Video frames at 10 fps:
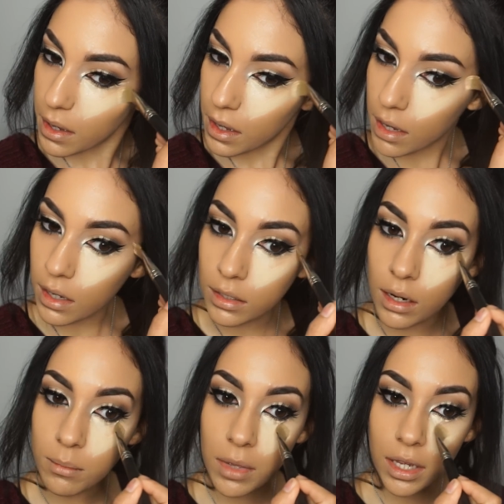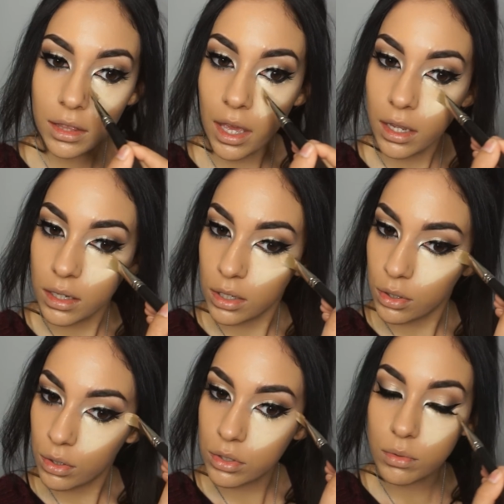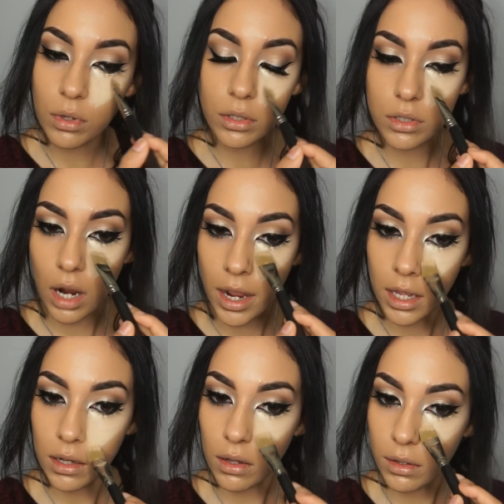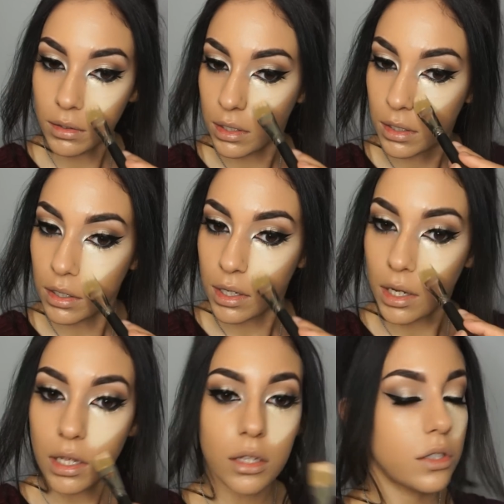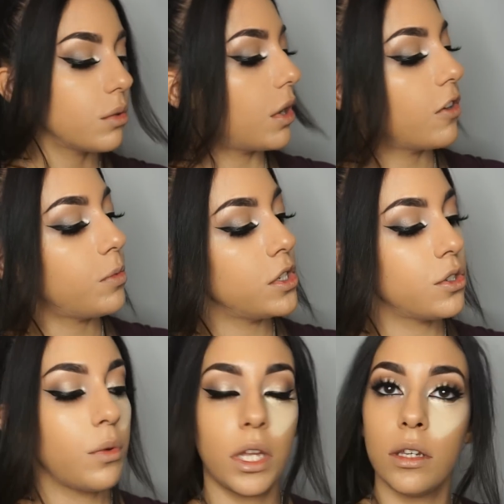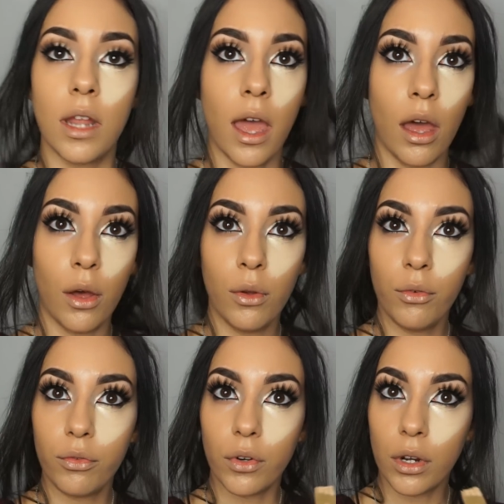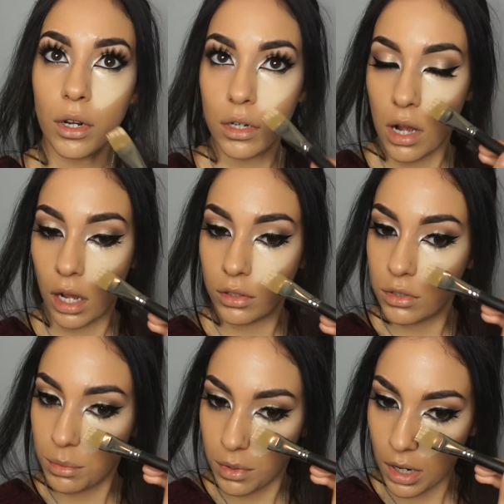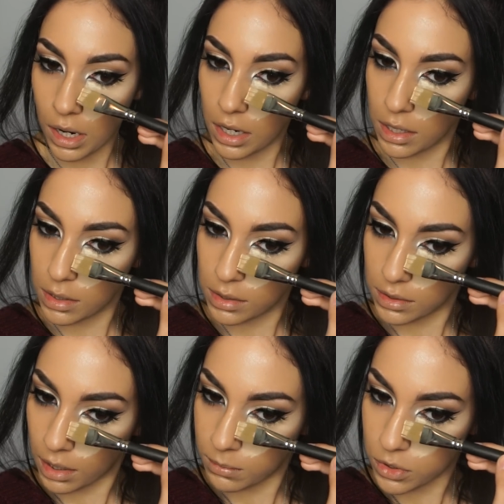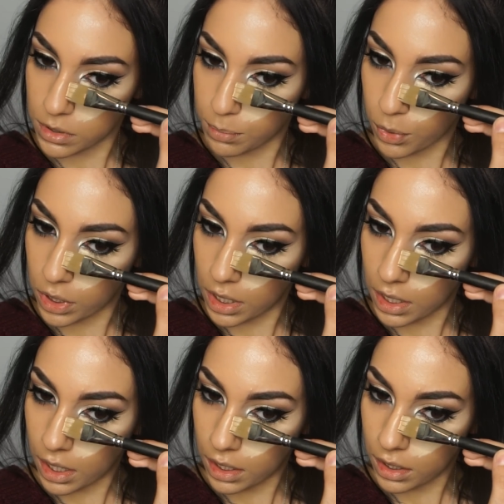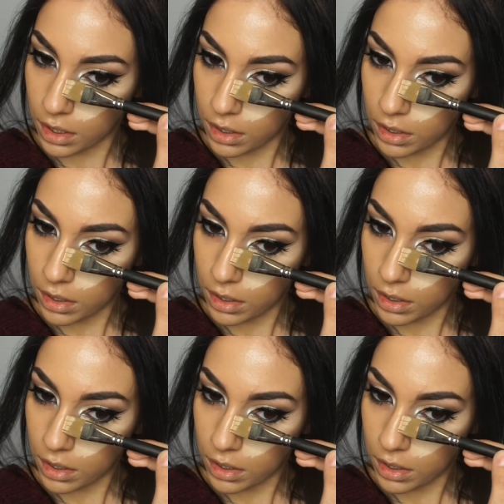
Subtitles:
and make that usual triangle. So what I've been doing now for contour is I'm just bringing it